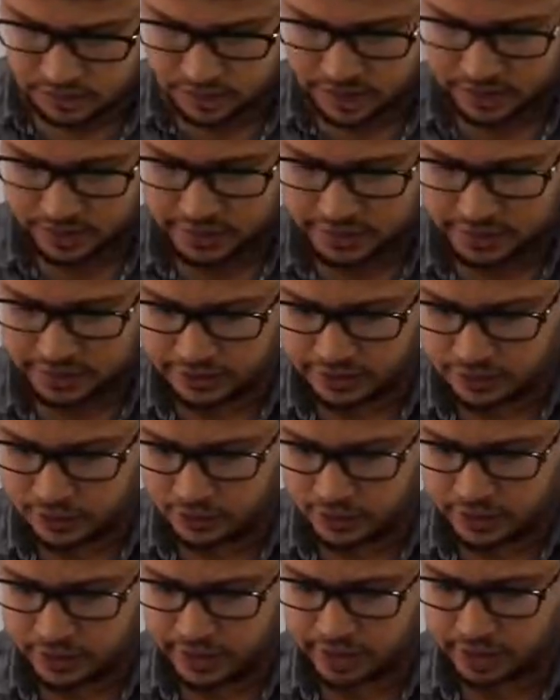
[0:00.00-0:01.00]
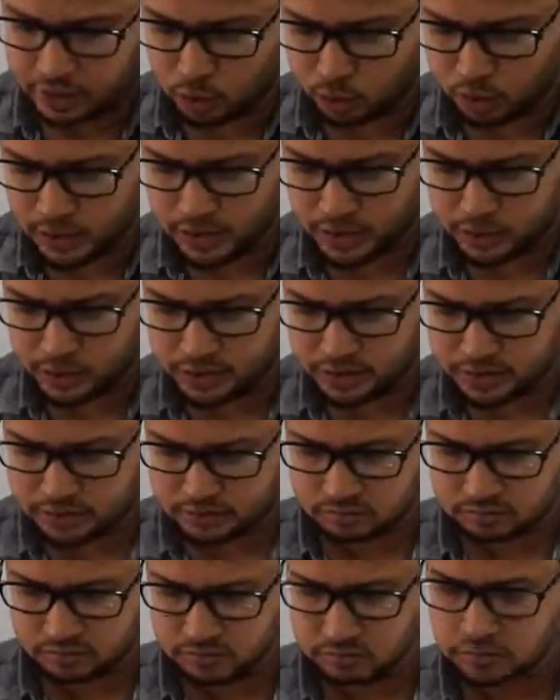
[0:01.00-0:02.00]
and it took
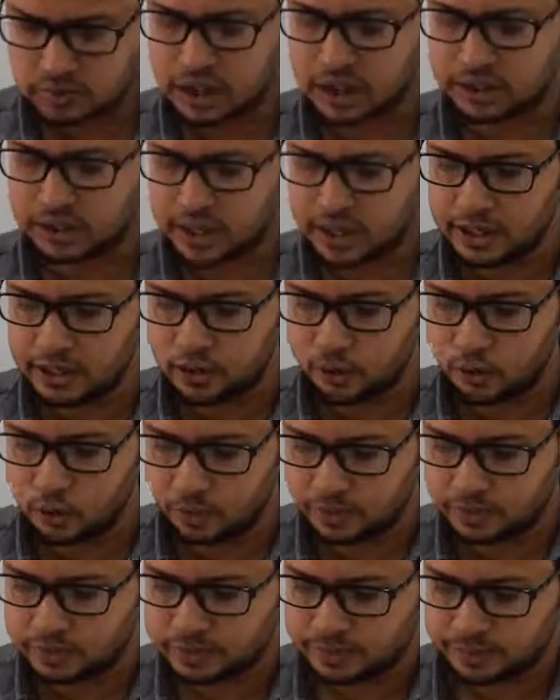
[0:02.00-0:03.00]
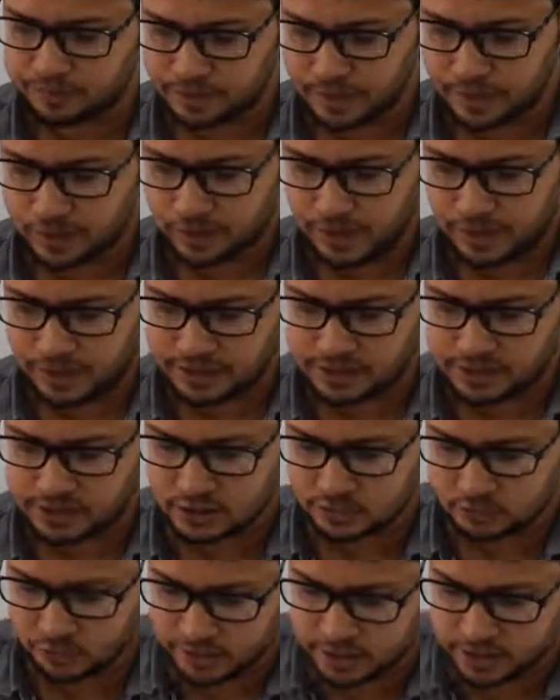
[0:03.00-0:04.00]
actually 10 crops:
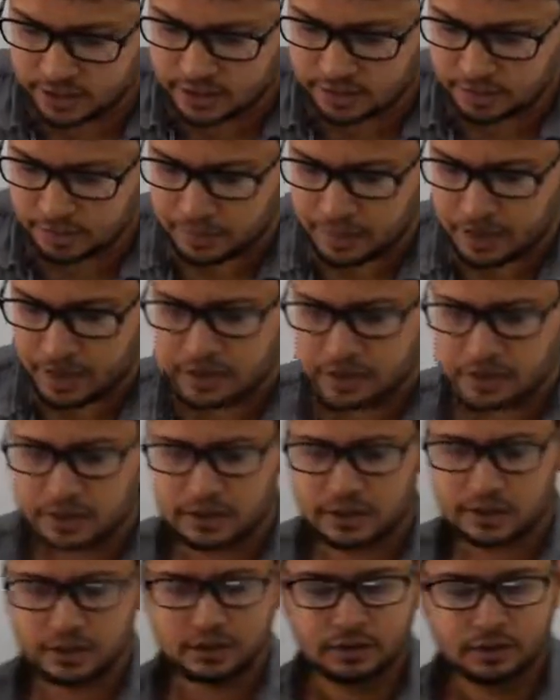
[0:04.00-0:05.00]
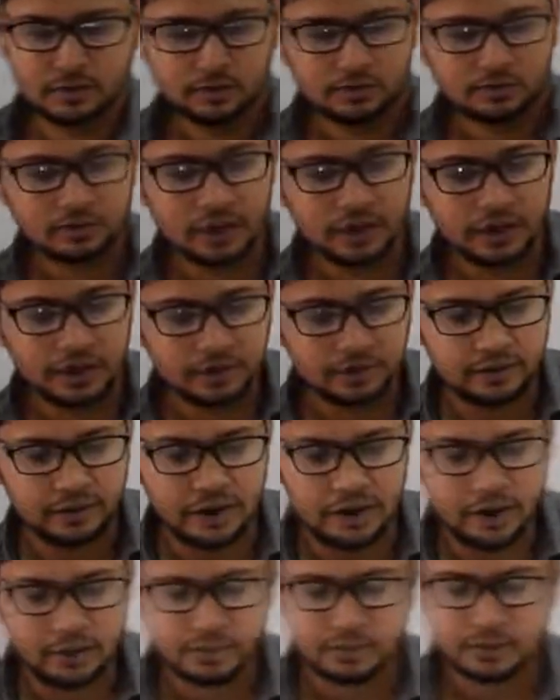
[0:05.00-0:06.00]
rice, wheat, maize, red
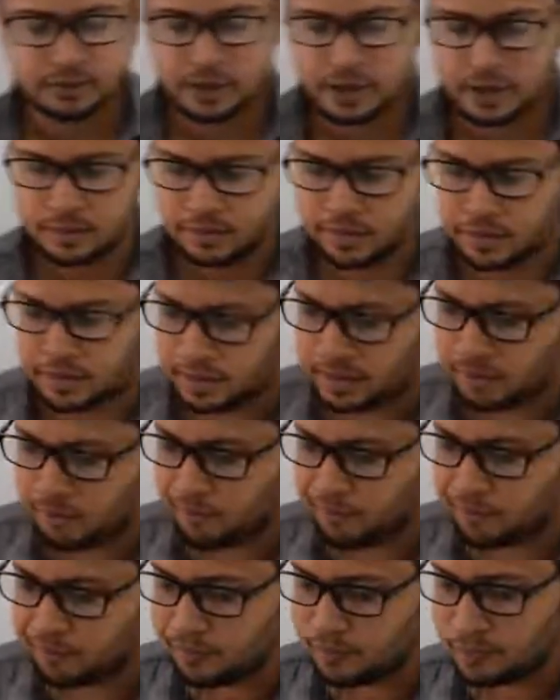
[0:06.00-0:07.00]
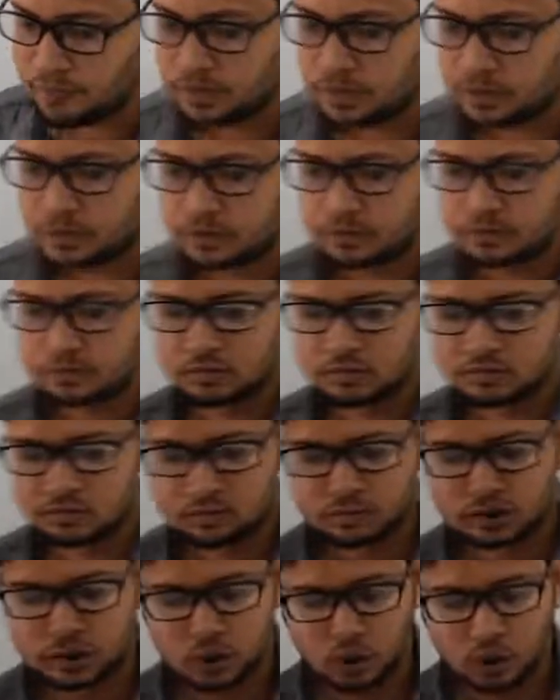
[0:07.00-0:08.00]
gram, chickpea,
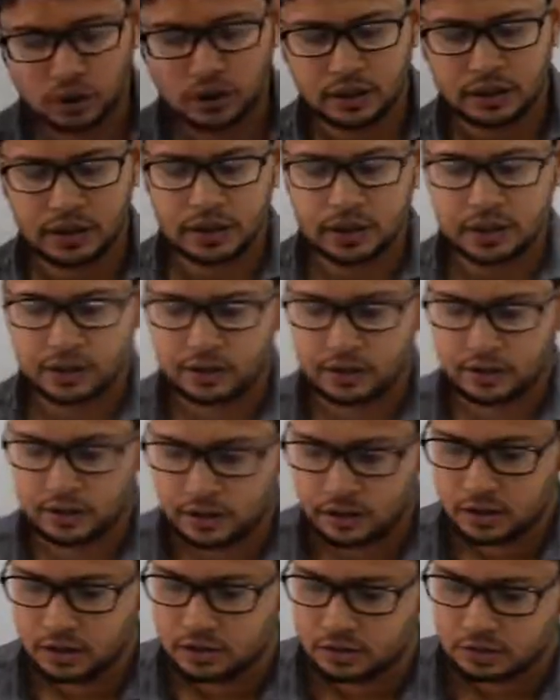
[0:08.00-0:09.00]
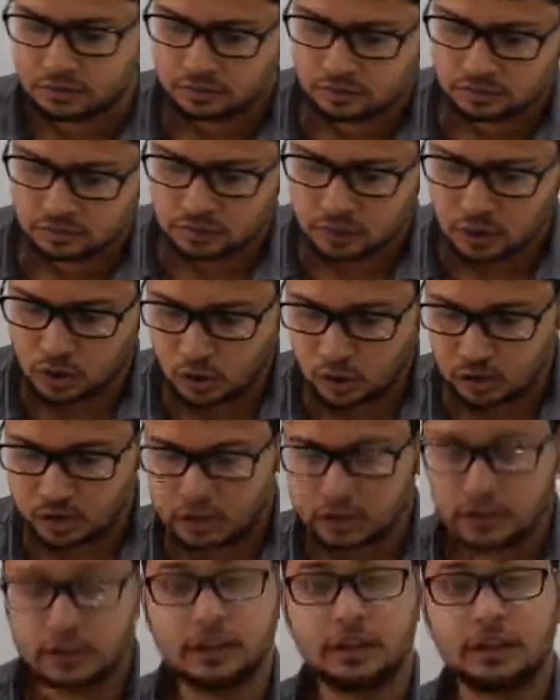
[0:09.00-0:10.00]
sugarcane,
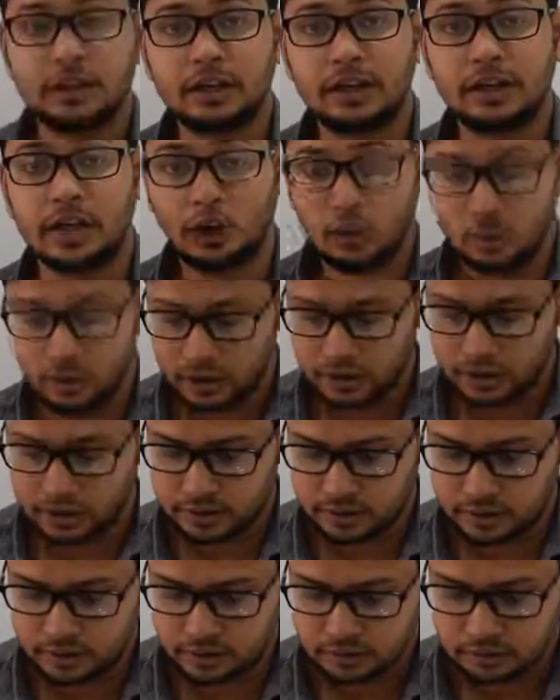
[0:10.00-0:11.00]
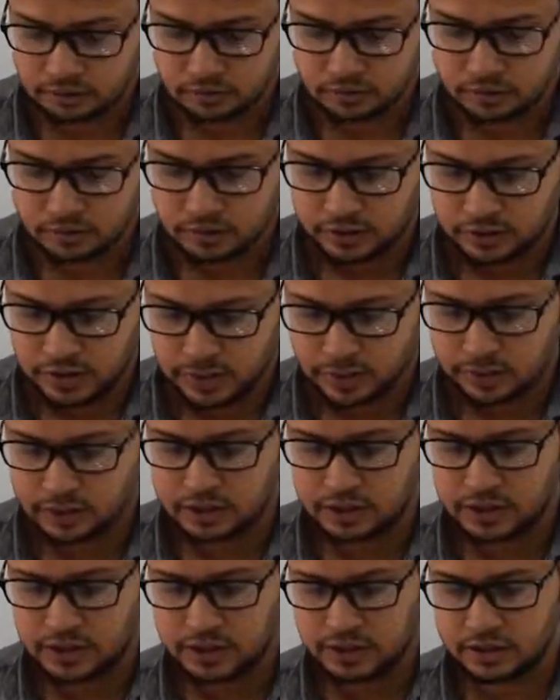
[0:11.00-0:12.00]
cotton, groundnut,
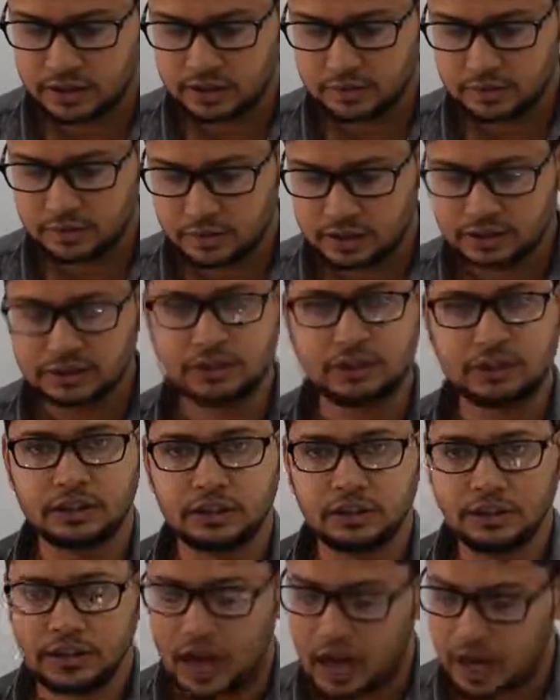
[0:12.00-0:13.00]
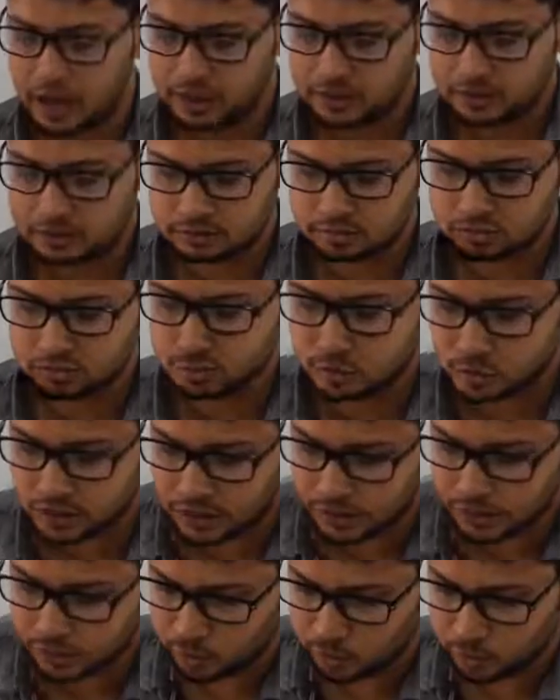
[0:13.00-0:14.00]
rapeseed, mustard, and
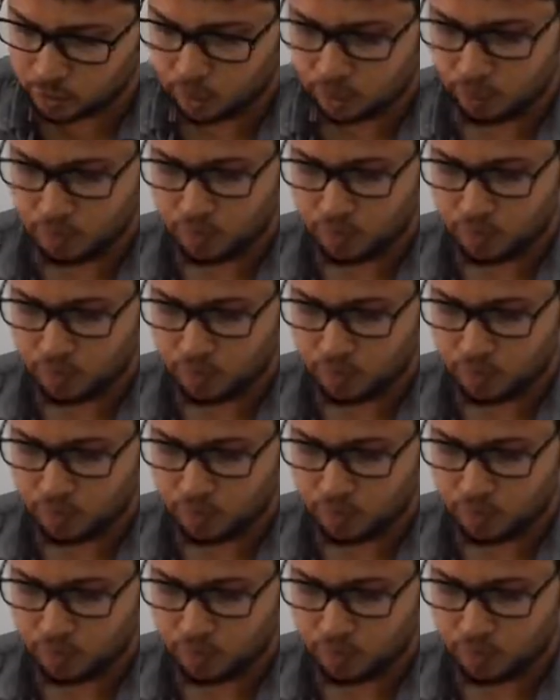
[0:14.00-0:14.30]
potato.